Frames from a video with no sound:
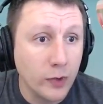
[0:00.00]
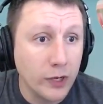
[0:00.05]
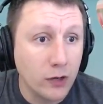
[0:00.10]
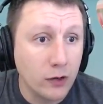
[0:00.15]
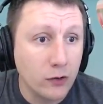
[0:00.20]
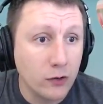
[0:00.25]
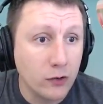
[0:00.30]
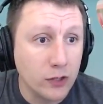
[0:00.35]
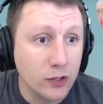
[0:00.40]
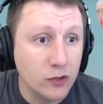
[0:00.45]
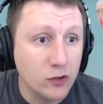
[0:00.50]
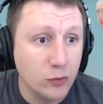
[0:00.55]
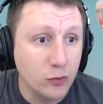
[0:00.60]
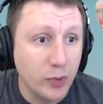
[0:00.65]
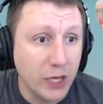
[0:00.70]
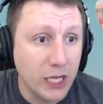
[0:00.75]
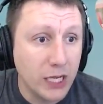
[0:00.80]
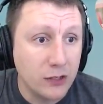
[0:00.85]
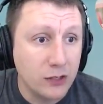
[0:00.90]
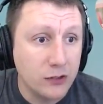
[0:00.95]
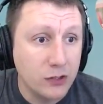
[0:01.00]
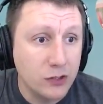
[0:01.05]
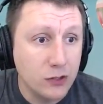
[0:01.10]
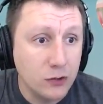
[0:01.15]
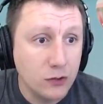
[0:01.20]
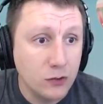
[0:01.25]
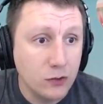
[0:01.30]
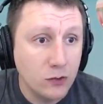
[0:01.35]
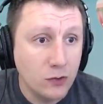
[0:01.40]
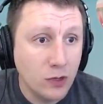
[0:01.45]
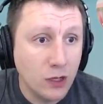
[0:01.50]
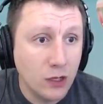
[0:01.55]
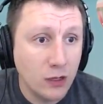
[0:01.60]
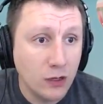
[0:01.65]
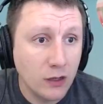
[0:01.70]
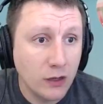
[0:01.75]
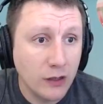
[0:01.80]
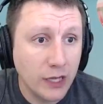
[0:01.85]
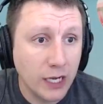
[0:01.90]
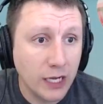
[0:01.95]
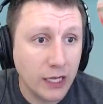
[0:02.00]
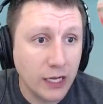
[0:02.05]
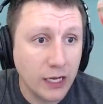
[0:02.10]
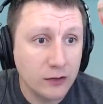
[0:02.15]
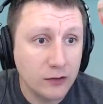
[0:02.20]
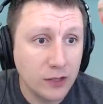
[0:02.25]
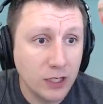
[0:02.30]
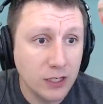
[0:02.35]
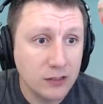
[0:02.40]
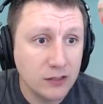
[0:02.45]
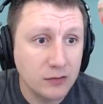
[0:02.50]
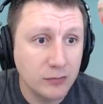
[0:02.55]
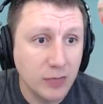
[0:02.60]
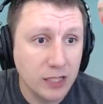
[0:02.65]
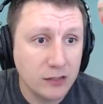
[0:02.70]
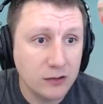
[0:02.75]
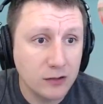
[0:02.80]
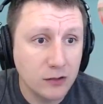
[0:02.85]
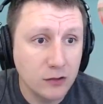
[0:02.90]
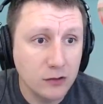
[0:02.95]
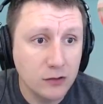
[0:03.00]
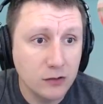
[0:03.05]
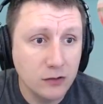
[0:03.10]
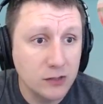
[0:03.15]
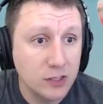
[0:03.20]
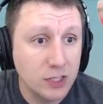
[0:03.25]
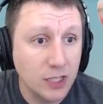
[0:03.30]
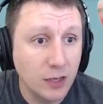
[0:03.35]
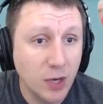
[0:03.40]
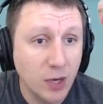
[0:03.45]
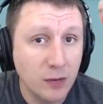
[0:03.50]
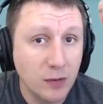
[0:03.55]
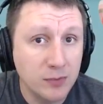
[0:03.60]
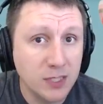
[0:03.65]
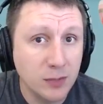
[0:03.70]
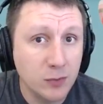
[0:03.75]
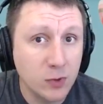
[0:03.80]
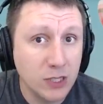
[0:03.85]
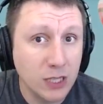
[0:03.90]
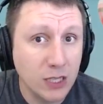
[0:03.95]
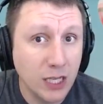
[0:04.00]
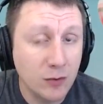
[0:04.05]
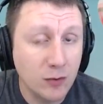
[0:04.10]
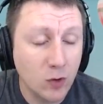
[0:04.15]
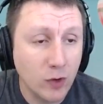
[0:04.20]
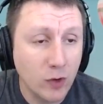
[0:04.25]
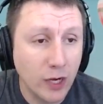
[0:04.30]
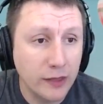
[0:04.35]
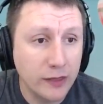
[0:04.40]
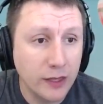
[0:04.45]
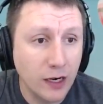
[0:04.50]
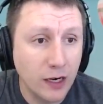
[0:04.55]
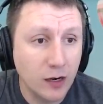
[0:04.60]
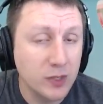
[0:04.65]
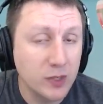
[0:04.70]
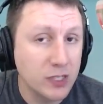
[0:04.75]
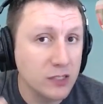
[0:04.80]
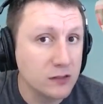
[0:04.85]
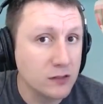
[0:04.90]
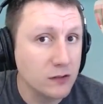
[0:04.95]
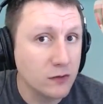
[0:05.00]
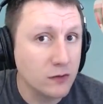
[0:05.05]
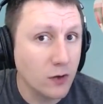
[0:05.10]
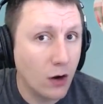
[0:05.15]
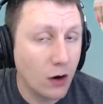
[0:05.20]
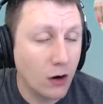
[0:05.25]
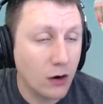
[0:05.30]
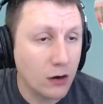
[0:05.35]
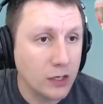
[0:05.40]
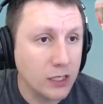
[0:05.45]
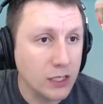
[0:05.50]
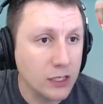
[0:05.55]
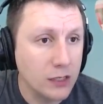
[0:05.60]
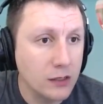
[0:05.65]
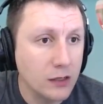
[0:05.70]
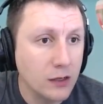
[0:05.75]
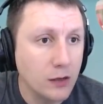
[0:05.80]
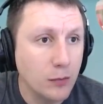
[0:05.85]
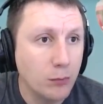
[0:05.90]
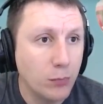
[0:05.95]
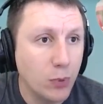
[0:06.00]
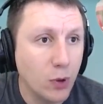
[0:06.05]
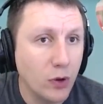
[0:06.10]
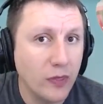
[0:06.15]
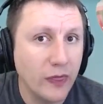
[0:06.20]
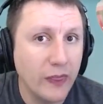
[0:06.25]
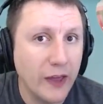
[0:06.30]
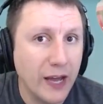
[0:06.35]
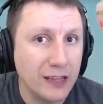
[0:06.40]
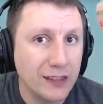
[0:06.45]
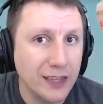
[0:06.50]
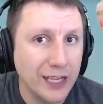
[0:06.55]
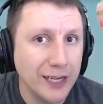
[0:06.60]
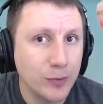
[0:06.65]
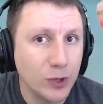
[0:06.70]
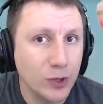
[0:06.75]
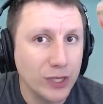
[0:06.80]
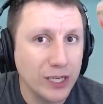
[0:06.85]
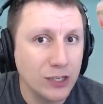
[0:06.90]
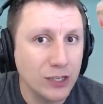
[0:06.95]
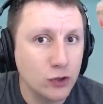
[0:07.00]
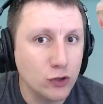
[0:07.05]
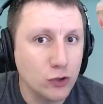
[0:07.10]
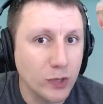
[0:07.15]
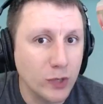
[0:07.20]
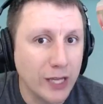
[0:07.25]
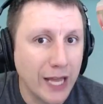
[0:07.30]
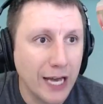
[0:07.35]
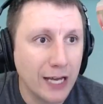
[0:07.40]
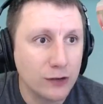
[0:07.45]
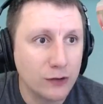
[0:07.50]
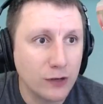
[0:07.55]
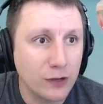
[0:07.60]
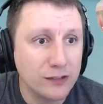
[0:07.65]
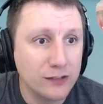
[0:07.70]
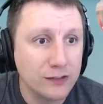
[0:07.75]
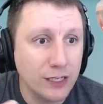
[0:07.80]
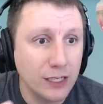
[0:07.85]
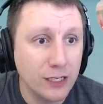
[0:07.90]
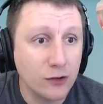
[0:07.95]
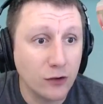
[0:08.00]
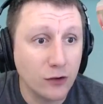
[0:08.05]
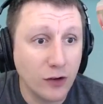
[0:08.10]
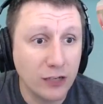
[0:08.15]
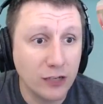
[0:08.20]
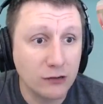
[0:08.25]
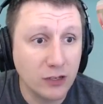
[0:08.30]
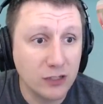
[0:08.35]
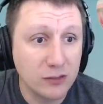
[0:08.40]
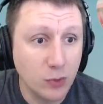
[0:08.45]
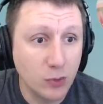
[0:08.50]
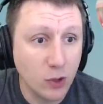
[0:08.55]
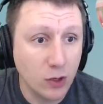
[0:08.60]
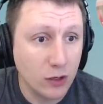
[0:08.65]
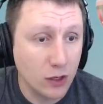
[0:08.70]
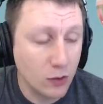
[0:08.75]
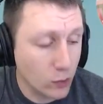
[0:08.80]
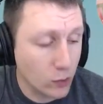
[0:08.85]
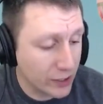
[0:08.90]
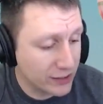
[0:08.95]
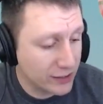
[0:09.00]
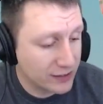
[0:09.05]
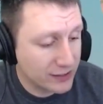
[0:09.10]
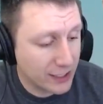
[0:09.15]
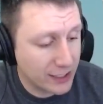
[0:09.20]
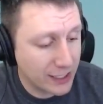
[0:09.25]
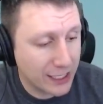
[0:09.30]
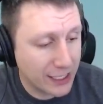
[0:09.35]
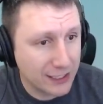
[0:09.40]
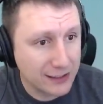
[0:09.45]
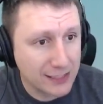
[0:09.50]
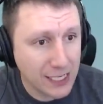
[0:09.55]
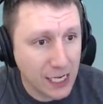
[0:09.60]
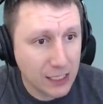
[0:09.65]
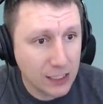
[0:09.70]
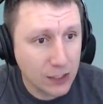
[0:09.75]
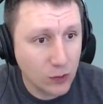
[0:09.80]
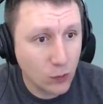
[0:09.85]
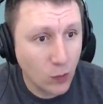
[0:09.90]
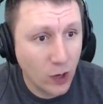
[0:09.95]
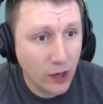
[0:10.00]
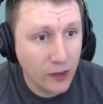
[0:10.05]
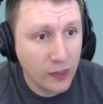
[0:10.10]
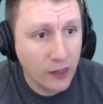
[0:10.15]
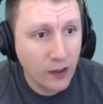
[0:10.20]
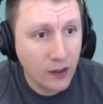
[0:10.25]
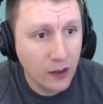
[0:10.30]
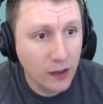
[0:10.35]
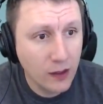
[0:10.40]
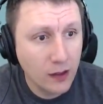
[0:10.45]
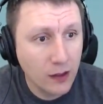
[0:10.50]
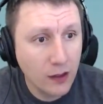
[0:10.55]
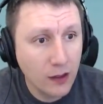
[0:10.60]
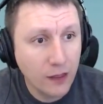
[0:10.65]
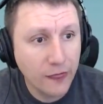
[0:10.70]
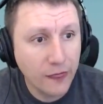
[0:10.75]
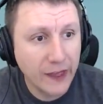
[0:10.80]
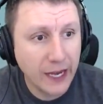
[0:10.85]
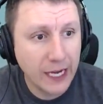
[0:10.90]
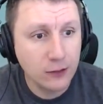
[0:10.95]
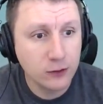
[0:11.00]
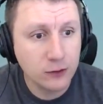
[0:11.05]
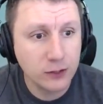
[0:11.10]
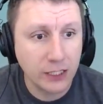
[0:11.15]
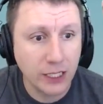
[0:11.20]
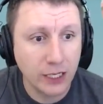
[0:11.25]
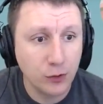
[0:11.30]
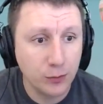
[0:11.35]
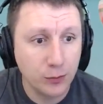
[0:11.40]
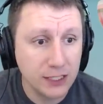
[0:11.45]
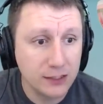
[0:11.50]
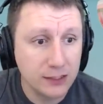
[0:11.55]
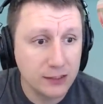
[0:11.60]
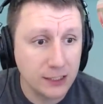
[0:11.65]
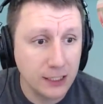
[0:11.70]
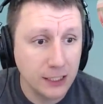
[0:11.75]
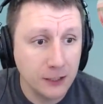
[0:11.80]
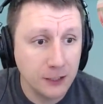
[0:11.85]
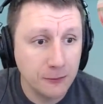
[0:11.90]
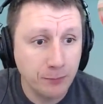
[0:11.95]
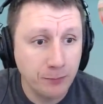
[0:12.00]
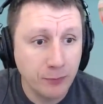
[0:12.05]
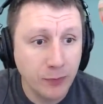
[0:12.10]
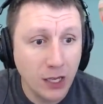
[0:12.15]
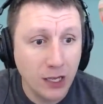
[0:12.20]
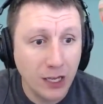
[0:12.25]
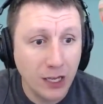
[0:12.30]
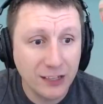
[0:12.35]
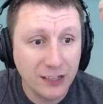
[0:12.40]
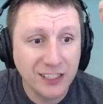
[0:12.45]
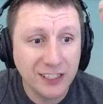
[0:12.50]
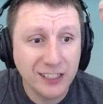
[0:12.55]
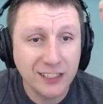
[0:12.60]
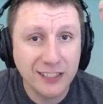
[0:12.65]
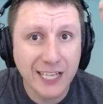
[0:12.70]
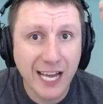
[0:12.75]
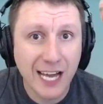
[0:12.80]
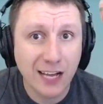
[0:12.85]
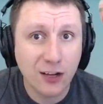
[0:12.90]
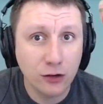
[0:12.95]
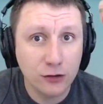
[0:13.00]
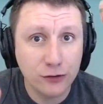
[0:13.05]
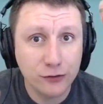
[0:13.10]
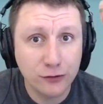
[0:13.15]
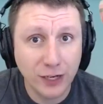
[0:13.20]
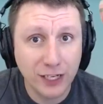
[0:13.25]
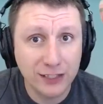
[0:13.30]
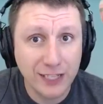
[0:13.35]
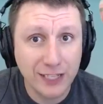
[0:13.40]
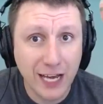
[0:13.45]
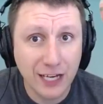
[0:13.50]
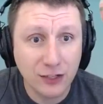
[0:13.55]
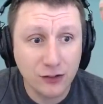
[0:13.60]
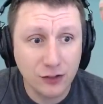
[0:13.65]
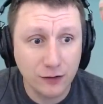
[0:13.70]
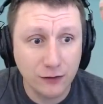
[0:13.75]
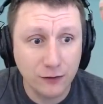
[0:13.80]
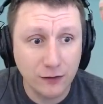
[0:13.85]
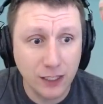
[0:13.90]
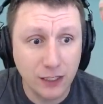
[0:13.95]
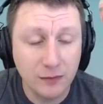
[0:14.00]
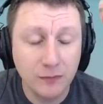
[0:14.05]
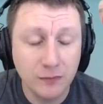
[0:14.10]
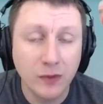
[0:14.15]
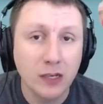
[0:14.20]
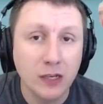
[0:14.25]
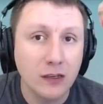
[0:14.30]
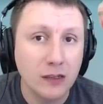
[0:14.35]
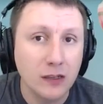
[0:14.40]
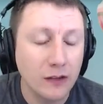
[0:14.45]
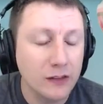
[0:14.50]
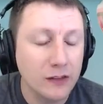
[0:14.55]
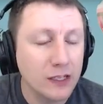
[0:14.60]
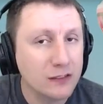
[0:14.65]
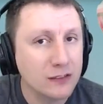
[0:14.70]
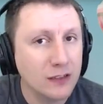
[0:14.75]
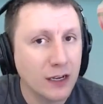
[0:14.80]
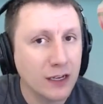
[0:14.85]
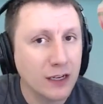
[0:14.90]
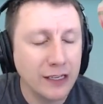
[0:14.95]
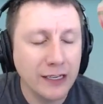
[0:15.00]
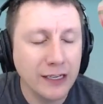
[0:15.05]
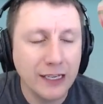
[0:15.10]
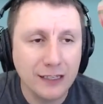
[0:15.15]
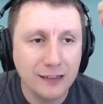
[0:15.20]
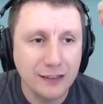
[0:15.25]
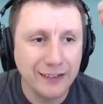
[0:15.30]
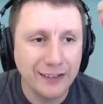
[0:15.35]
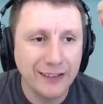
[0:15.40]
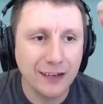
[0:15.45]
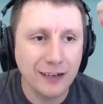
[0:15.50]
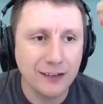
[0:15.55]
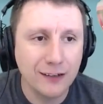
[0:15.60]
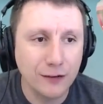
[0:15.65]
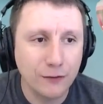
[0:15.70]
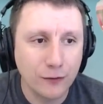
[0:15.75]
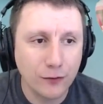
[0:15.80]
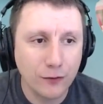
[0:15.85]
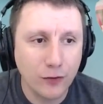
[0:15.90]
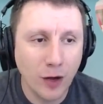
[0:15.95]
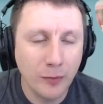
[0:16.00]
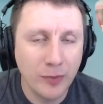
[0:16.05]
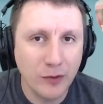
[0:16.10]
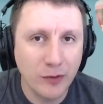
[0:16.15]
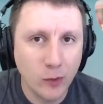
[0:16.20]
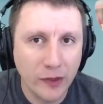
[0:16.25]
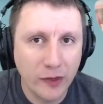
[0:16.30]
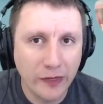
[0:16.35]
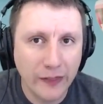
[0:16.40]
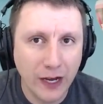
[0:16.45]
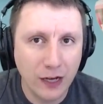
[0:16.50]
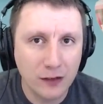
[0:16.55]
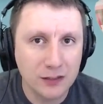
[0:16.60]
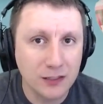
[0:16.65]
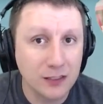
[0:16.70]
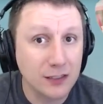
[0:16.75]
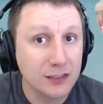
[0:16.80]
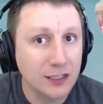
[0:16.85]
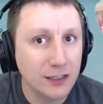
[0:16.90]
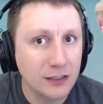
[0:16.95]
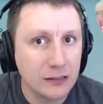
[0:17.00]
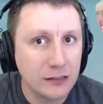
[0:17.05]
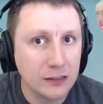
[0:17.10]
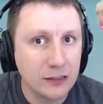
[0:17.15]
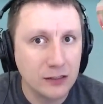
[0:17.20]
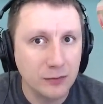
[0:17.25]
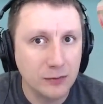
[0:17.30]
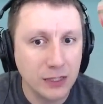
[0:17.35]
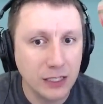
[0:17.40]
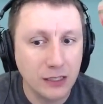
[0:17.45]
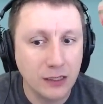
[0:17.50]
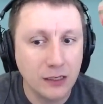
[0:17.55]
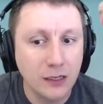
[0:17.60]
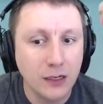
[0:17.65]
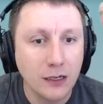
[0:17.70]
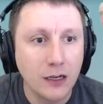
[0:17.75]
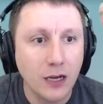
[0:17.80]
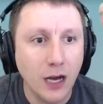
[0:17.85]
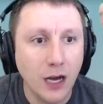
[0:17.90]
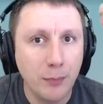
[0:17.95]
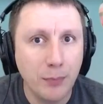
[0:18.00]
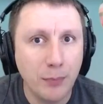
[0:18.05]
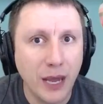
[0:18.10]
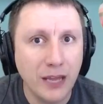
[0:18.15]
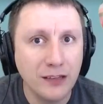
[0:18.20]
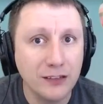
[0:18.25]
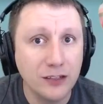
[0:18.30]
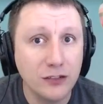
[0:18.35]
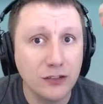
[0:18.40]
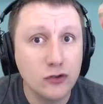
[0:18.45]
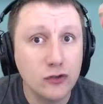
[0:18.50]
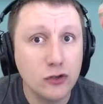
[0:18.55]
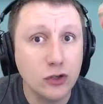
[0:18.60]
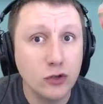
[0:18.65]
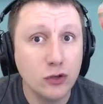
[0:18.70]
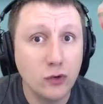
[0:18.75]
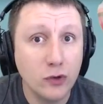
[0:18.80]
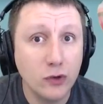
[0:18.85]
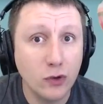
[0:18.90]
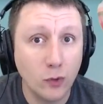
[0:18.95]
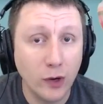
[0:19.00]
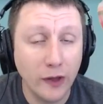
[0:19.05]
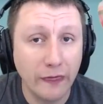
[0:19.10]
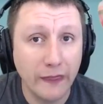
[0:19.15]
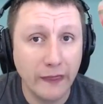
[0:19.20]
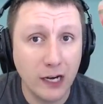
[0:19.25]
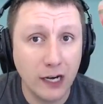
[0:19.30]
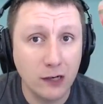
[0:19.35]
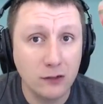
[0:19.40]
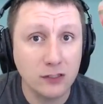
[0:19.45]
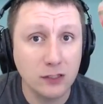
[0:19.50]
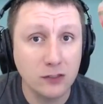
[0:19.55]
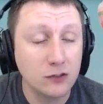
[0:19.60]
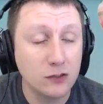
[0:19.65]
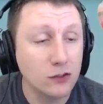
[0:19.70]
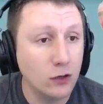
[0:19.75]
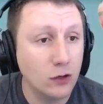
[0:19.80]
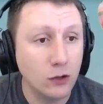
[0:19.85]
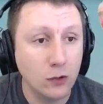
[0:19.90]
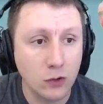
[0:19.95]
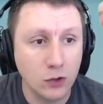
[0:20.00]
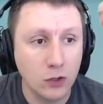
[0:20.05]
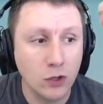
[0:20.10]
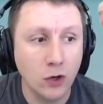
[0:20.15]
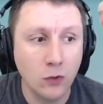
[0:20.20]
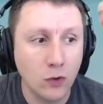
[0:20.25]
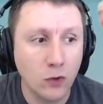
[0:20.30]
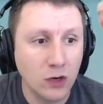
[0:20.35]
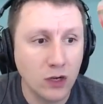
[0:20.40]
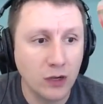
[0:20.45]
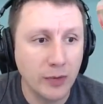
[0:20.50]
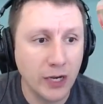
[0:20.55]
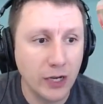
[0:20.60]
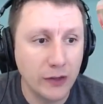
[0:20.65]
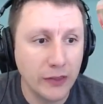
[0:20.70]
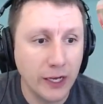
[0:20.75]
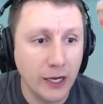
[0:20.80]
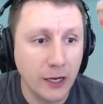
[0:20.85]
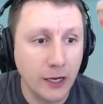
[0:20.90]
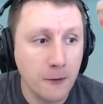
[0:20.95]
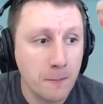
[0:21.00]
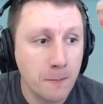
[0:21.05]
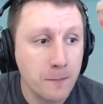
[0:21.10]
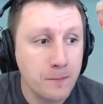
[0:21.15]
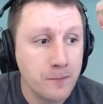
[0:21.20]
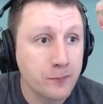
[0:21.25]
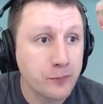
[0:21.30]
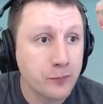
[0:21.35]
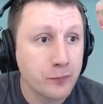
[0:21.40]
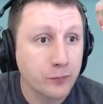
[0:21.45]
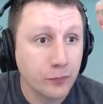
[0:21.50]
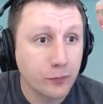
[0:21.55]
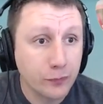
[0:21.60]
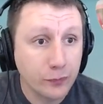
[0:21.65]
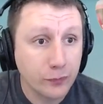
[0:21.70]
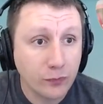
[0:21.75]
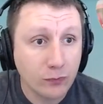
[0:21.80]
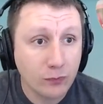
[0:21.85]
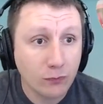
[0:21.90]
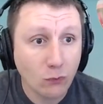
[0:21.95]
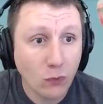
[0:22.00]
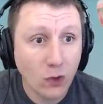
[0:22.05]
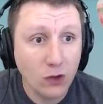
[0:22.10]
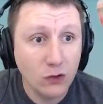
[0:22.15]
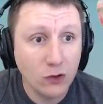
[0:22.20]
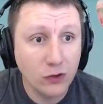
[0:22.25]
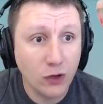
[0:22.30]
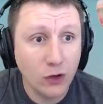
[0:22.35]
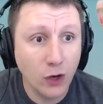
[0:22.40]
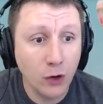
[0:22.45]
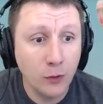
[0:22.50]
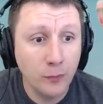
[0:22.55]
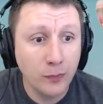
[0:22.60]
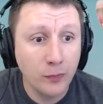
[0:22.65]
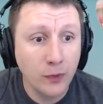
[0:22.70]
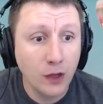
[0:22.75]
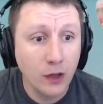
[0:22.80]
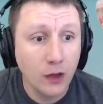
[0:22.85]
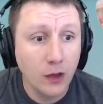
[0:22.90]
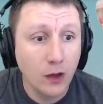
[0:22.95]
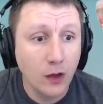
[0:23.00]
We are going to pay to that address, masternode 2. See, it pops up with the label right there because you've already put that label into an address in your address book. We're going to send it exactly 1,000 LPC. It's going to tack on a transaction fee. Now that's not going to get deducted from the 1,000. It's going to be appended to the 1,000. So don't worry about that. So